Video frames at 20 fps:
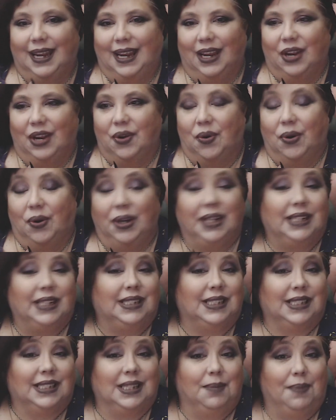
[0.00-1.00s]
Or you can
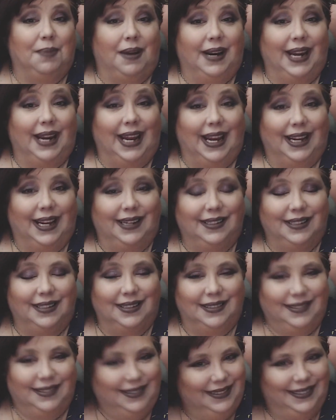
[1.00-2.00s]
just skip on ahead
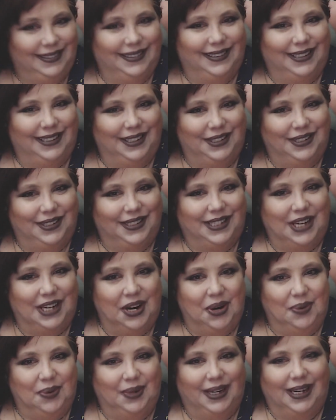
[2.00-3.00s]
and do the
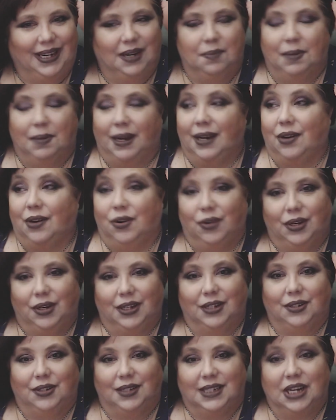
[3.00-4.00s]
tarot reading. Or you
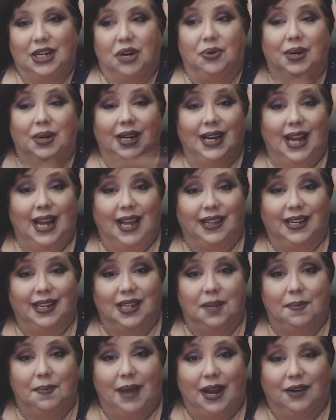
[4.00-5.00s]
could do the tarot reading and then
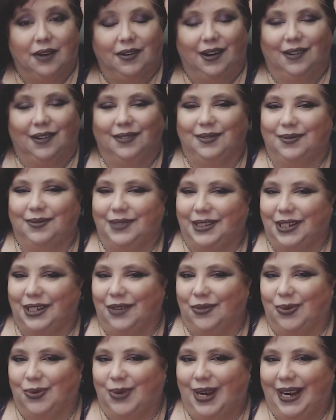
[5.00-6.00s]
the background.
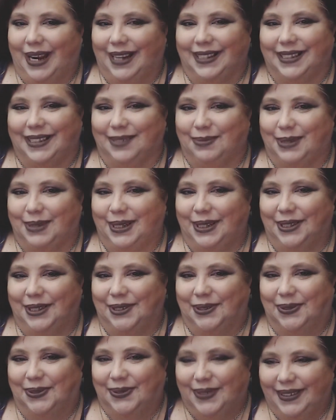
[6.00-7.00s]
Whichever way, it's up to
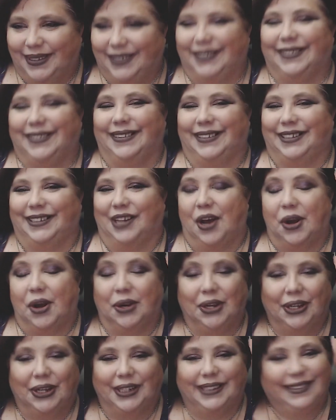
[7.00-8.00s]
you. It's all
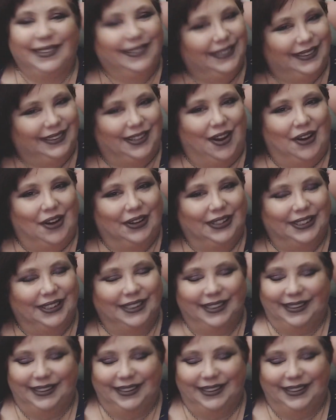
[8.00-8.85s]
good. It's all good.